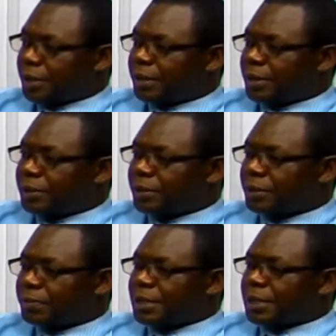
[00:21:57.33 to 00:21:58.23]
about. So
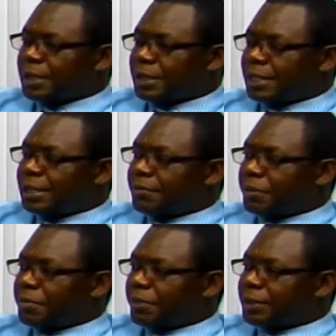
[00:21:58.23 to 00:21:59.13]
that is very
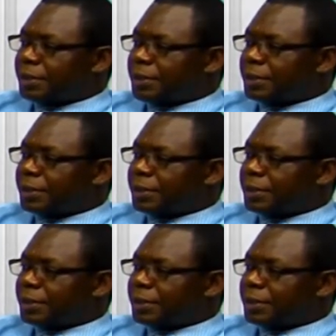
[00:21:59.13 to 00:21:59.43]
important.